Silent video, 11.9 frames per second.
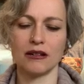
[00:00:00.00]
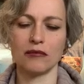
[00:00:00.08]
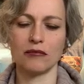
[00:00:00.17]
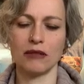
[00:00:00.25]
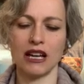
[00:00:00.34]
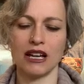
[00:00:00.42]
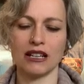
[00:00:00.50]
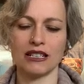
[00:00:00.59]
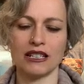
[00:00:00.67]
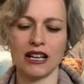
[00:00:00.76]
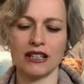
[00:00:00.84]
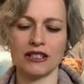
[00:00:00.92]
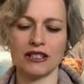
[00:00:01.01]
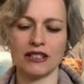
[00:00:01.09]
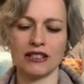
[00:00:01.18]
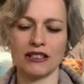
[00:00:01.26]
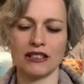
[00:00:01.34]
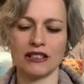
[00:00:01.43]
Paying
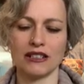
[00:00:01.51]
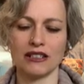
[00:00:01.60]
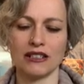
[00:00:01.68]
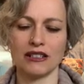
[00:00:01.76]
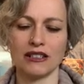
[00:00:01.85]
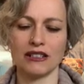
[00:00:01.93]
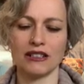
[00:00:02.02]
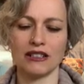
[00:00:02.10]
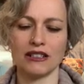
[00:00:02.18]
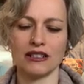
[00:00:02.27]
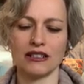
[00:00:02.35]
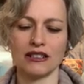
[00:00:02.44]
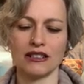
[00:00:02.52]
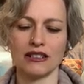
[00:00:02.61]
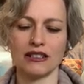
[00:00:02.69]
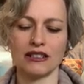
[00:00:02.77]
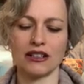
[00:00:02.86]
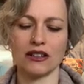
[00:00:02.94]
attention
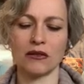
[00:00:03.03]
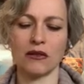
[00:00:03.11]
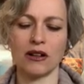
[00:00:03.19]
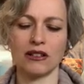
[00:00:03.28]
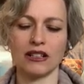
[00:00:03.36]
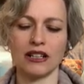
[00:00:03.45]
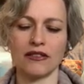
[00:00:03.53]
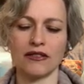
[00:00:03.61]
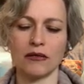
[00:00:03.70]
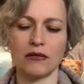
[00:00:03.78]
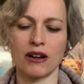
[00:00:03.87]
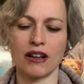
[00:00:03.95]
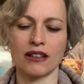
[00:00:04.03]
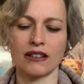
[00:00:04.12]
to the quality of the breath.